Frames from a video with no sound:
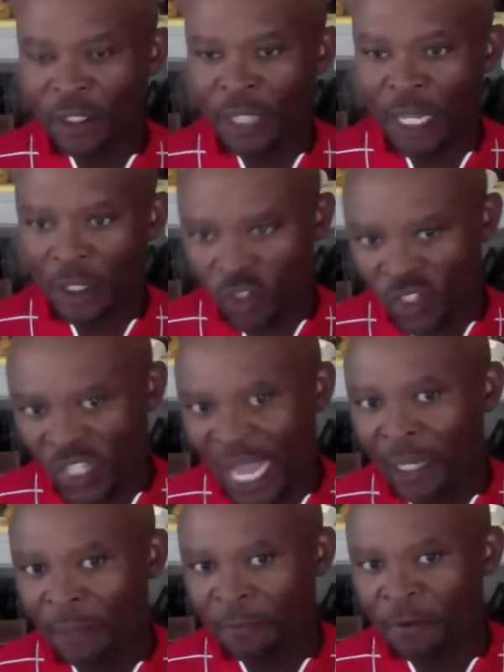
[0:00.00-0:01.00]
then
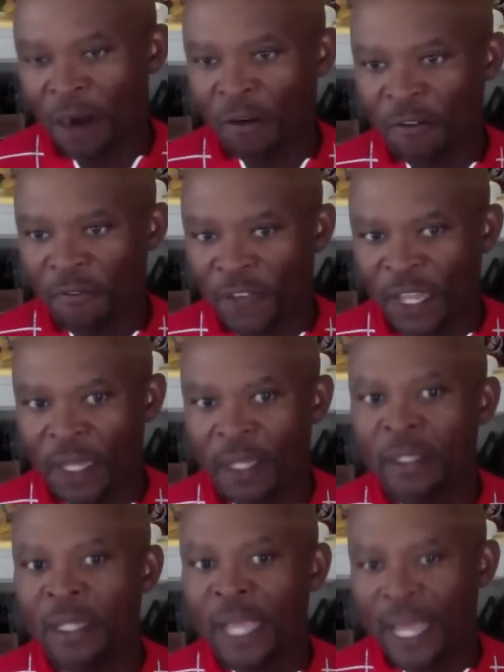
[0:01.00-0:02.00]
sign up for our
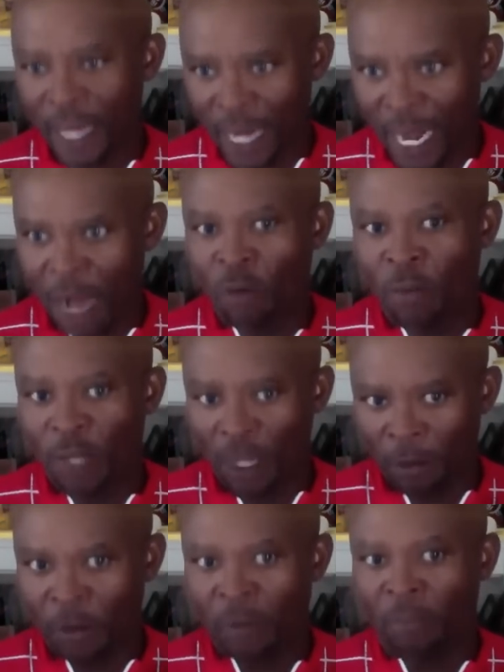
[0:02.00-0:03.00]
fit, and then I will be
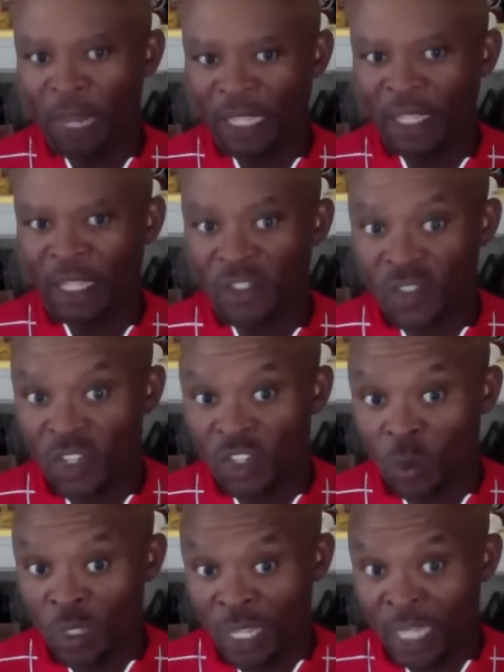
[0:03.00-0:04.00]
able to make that
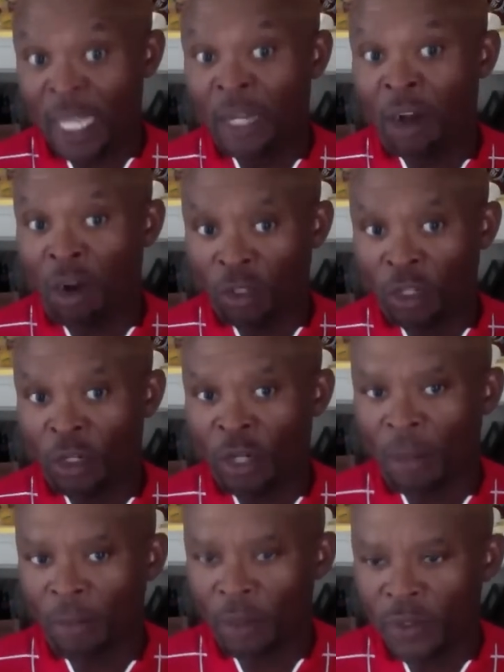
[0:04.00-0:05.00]
decision once I get all your
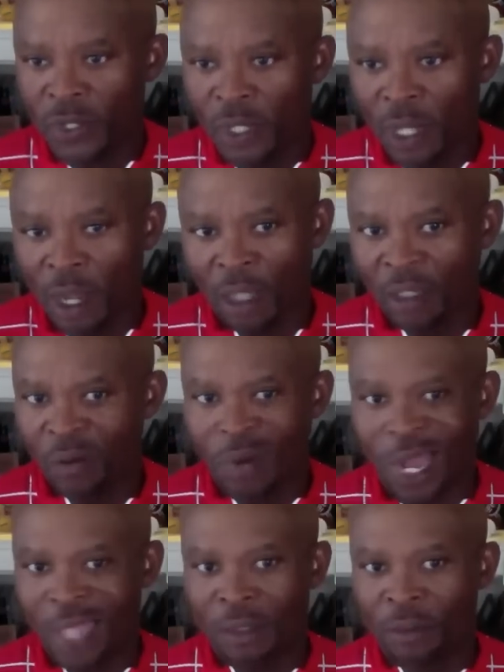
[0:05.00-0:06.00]
numbers.
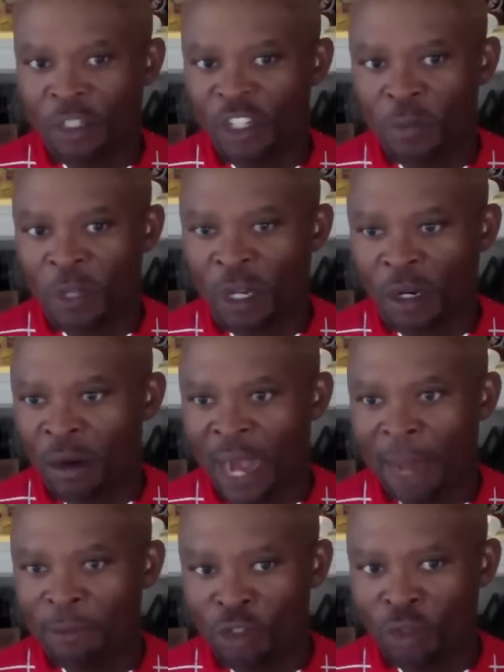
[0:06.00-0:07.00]
Otherwise, it would just be a
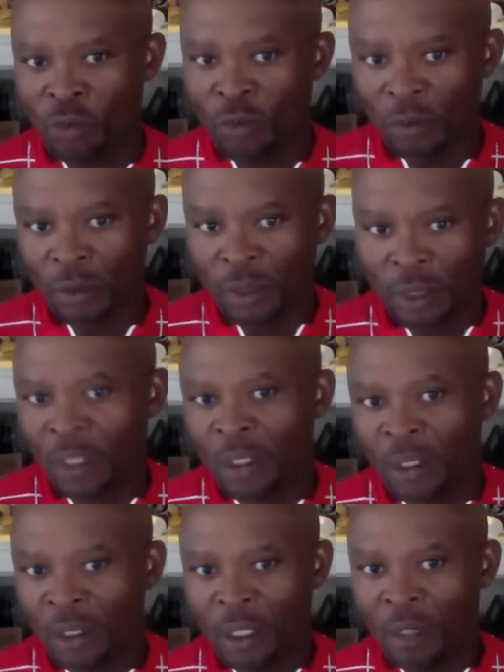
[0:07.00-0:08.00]
crapshoot.
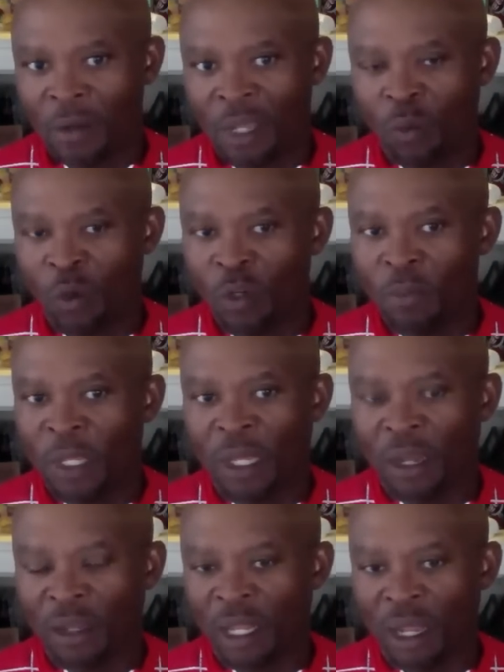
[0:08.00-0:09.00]
You know, it wouldn't be
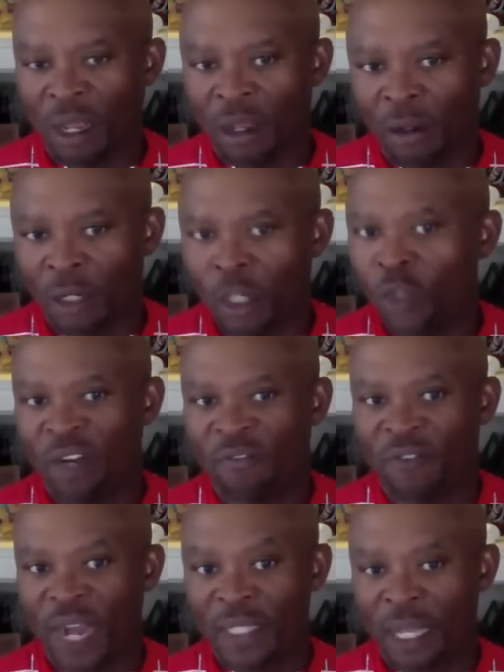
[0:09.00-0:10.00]
a, a good
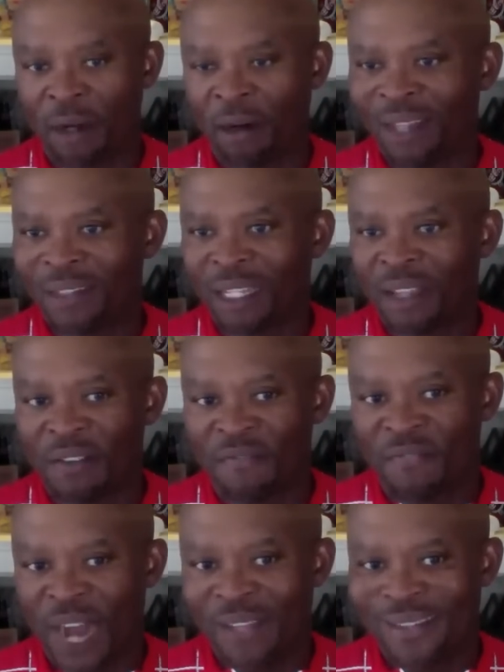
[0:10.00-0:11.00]
advice. I don't like to give
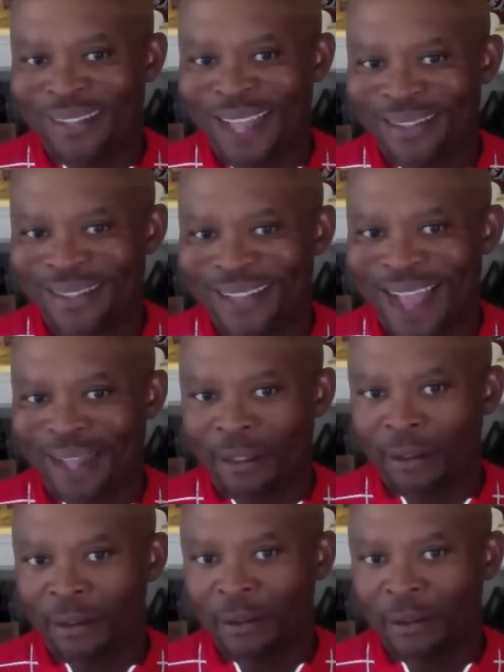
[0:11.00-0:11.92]
advice that's not